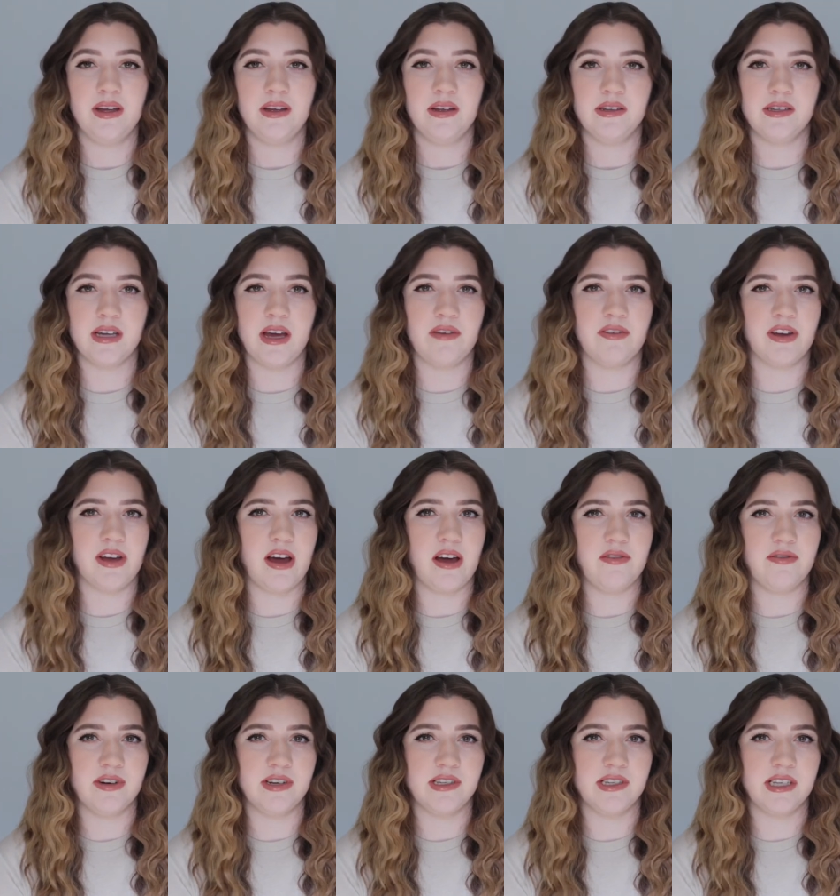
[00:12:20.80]
have a
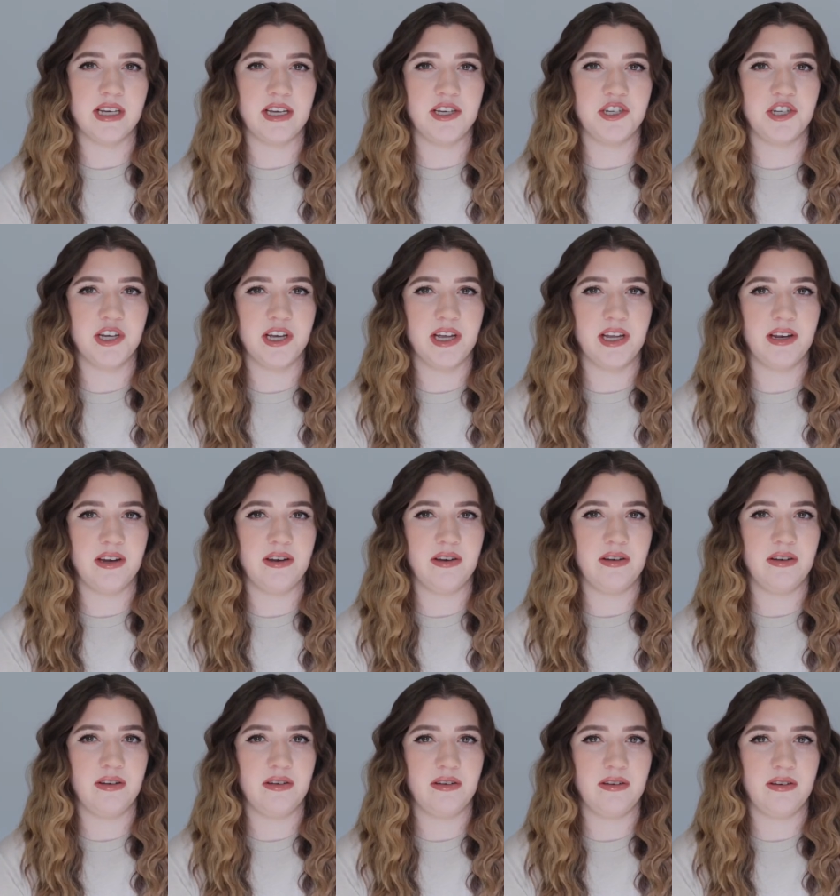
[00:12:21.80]
conversation
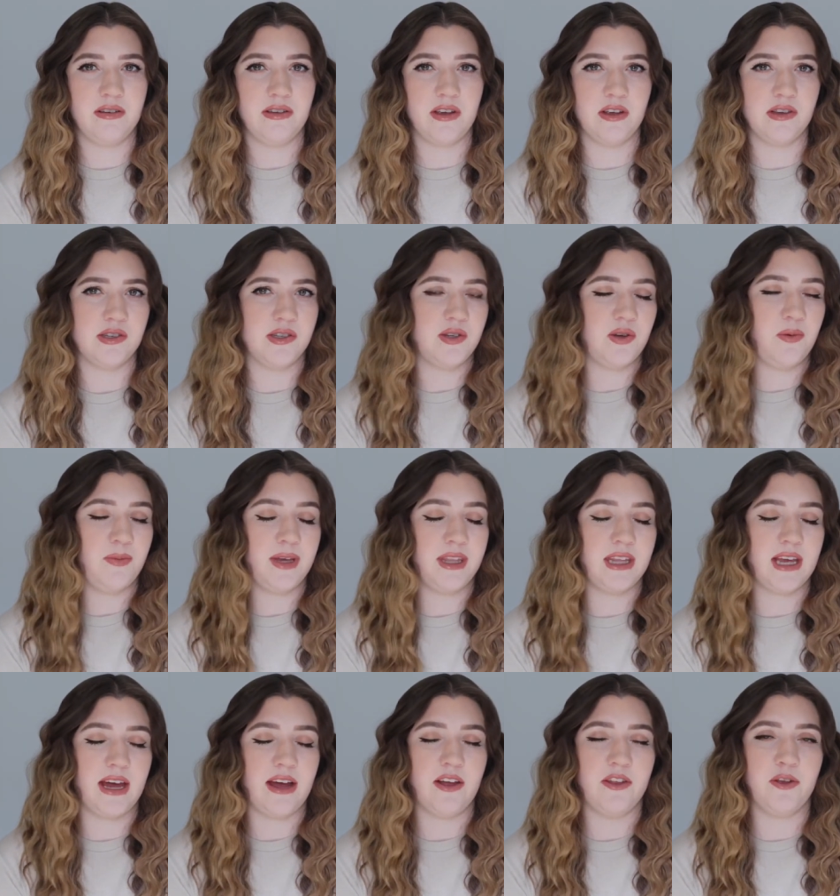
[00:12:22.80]
assuming
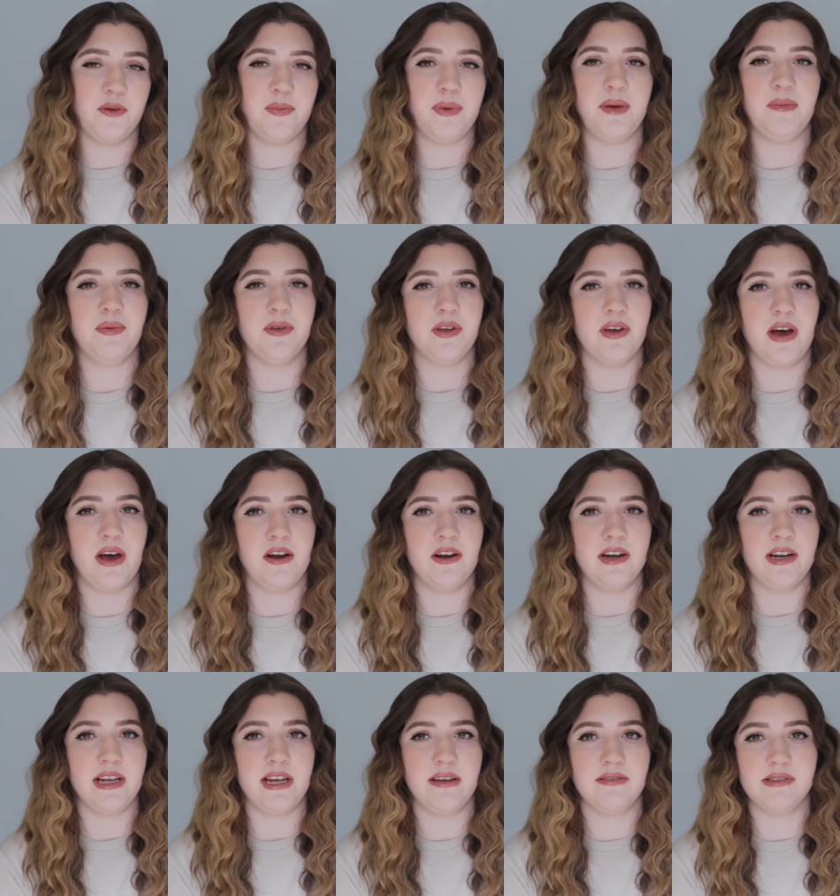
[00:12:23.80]
that other people
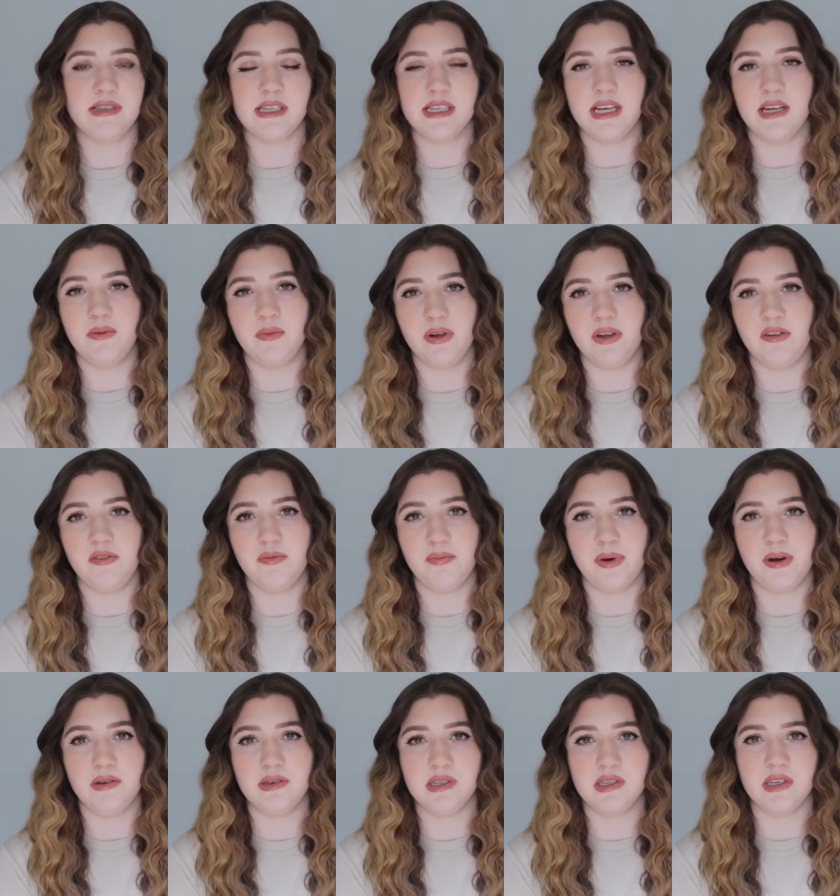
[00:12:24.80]
already have seen what you've
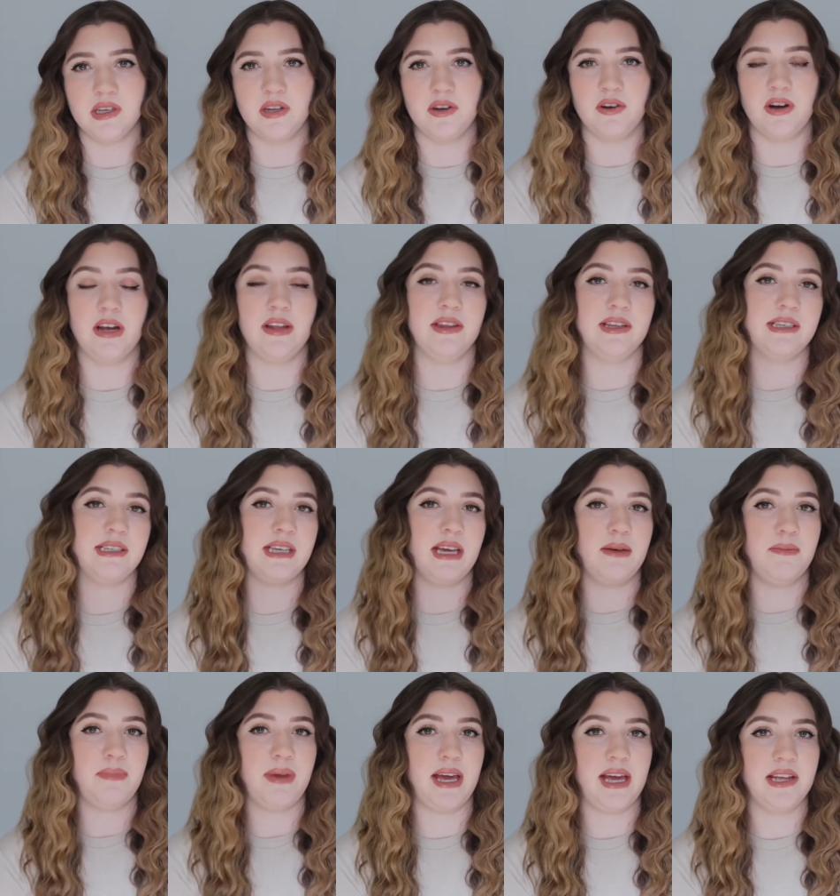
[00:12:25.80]
posted or on the
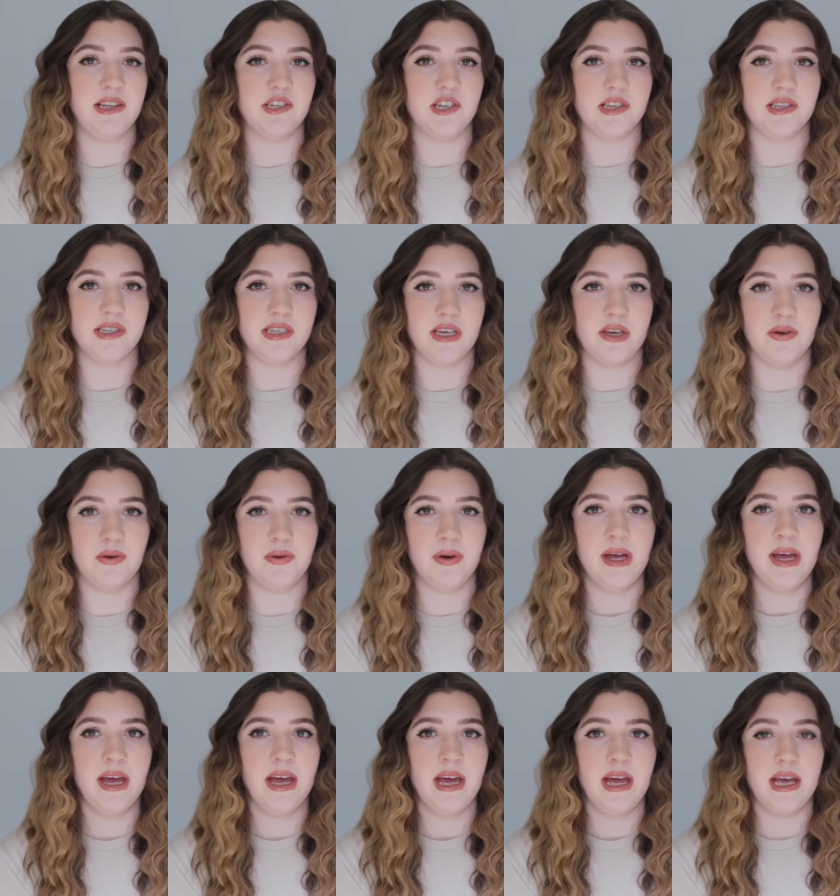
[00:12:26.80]
same page as you.
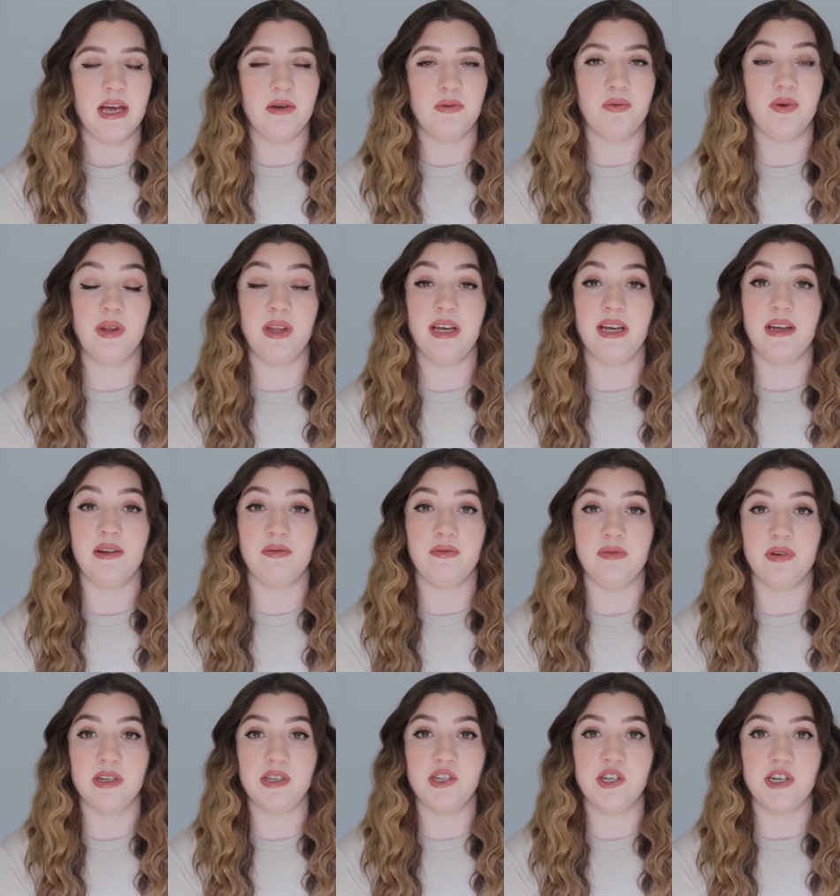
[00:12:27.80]
It really
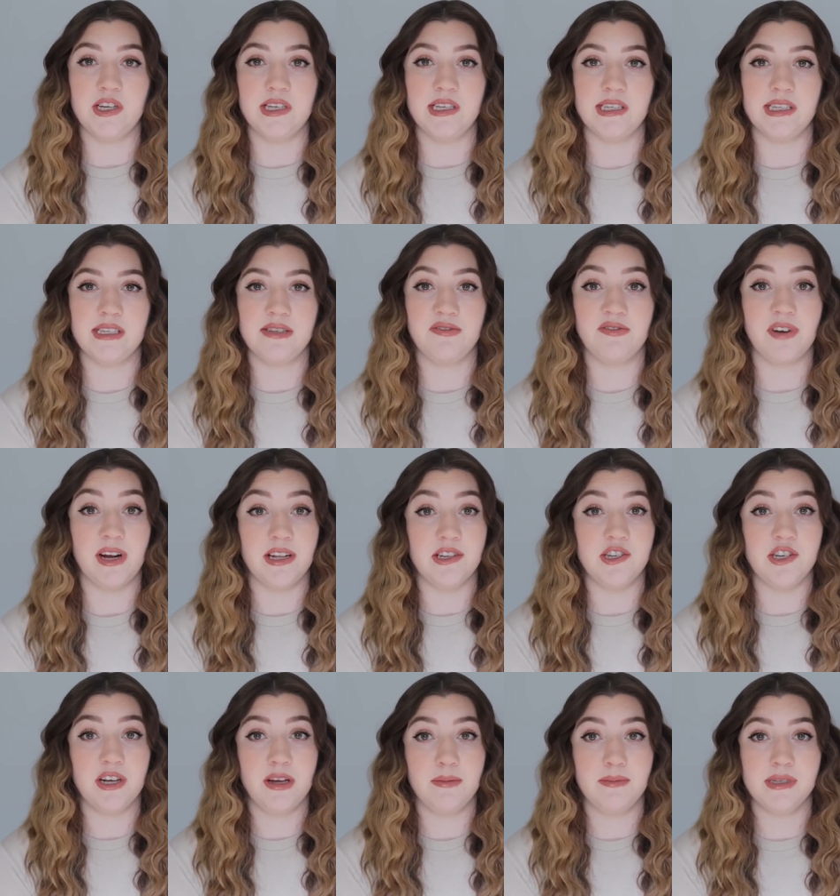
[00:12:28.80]
enriches
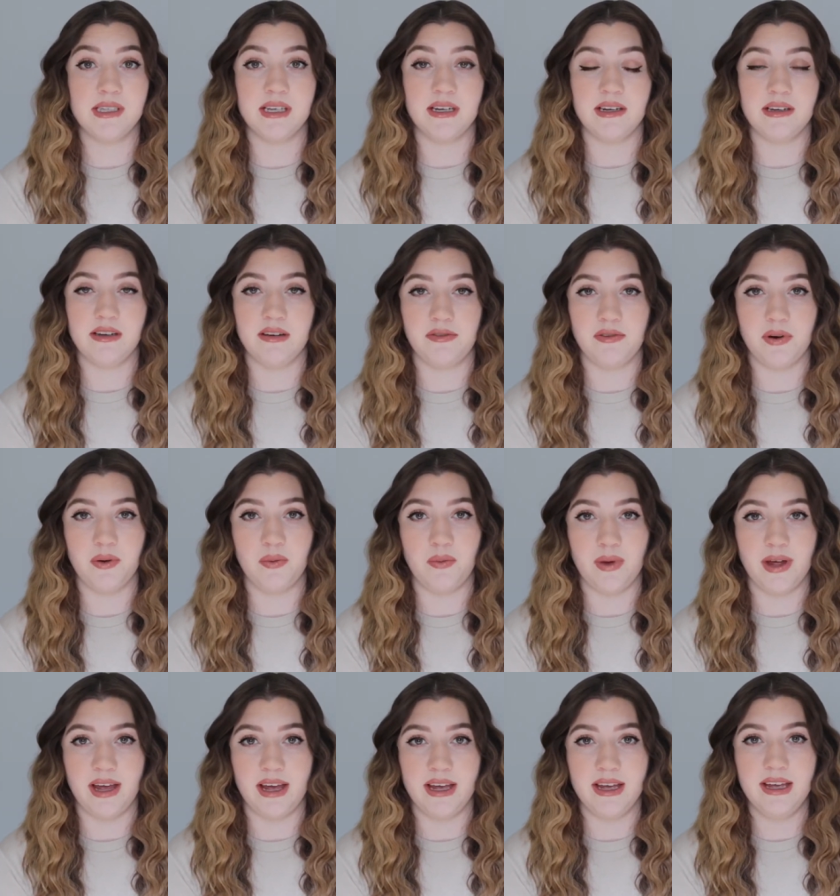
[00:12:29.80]
friendships in a different
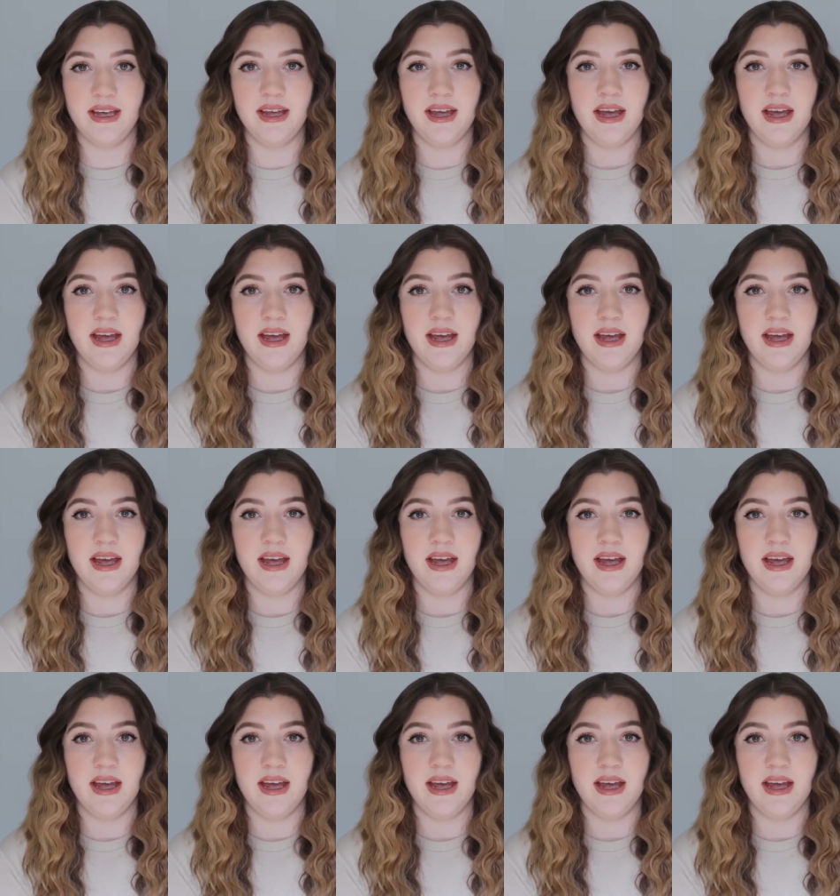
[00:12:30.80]
way